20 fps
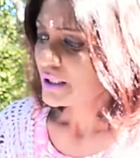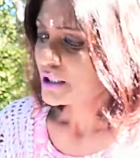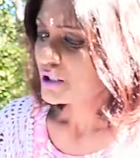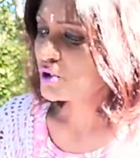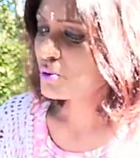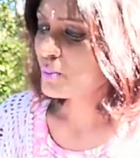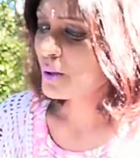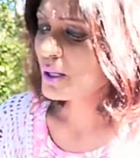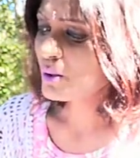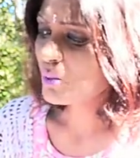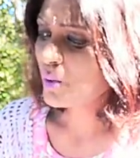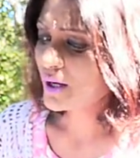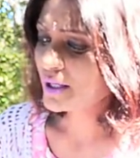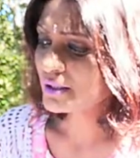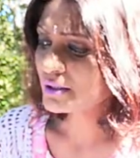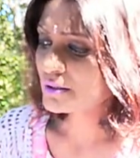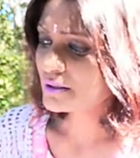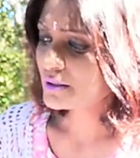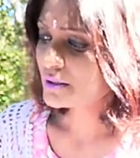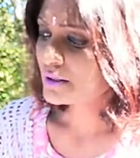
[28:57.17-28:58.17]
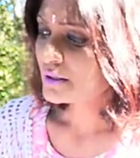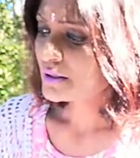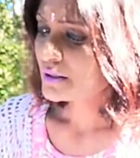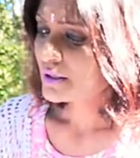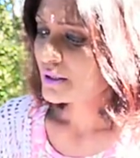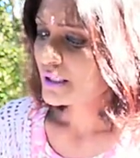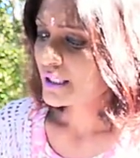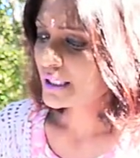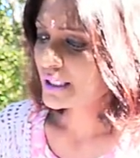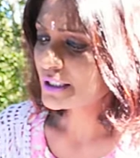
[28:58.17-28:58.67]
You may want
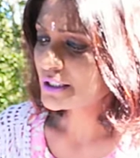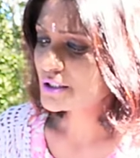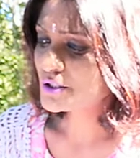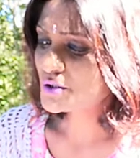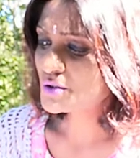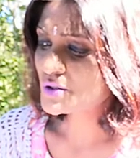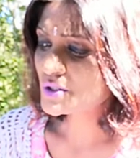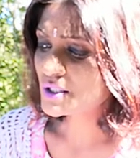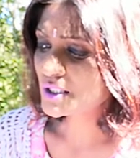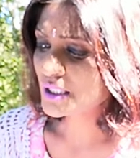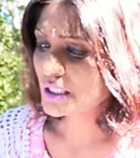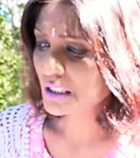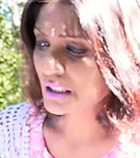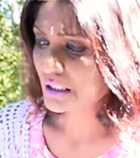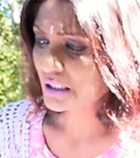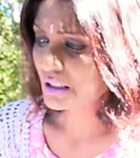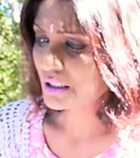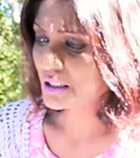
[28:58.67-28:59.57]
it to see